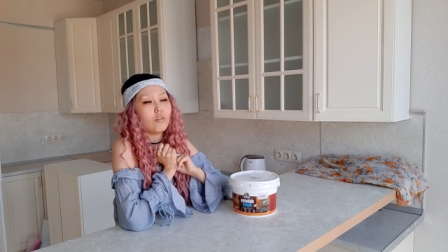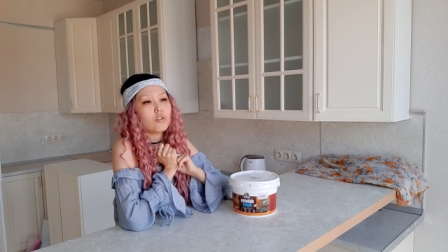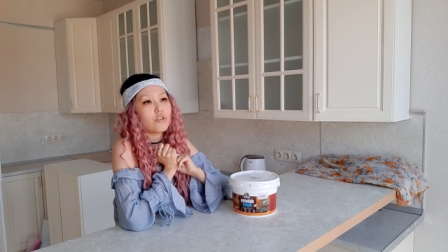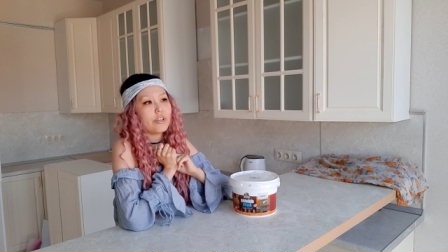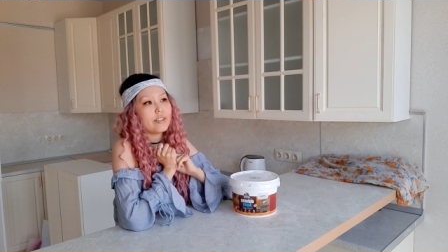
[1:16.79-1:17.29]

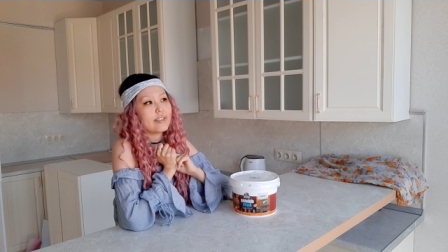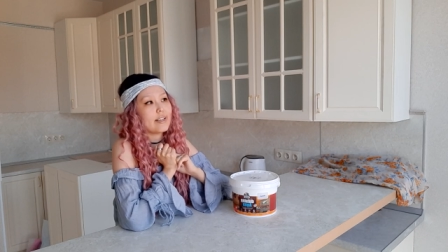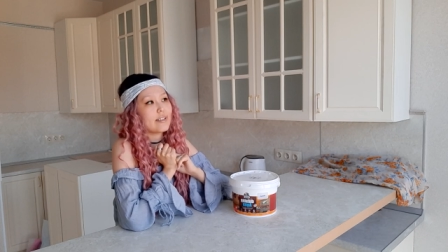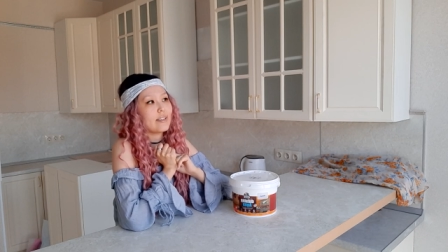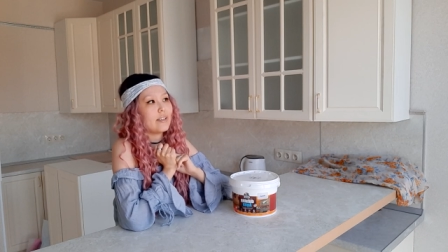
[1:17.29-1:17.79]
Also, it
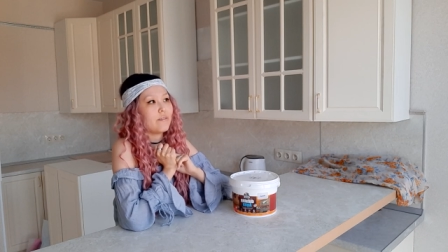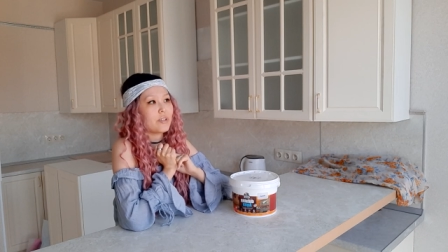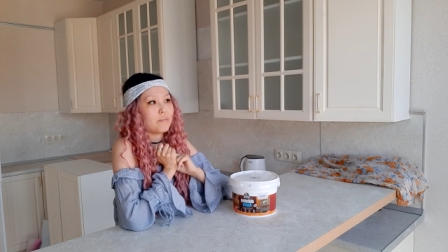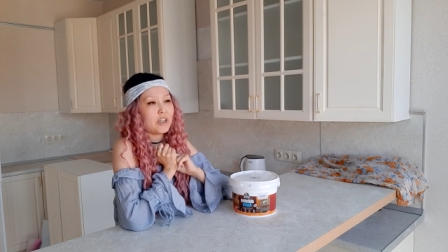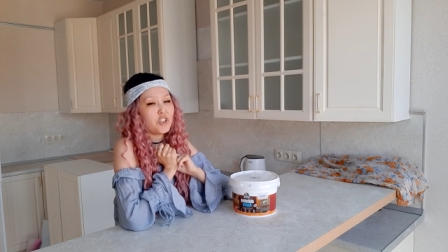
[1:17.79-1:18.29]
doesn't leave
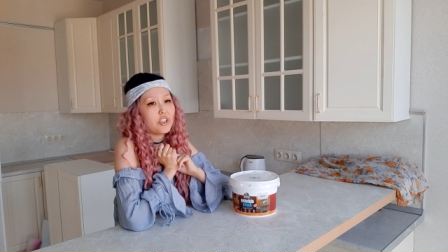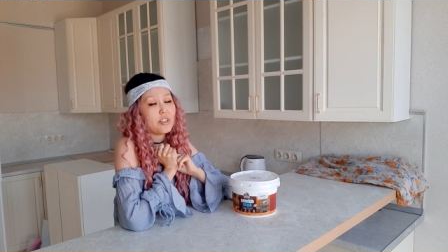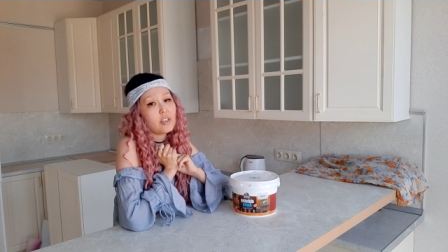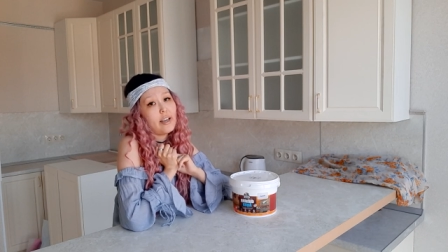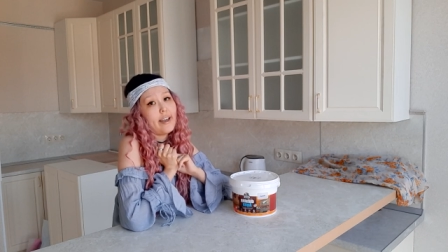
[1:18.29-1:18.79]
smudges.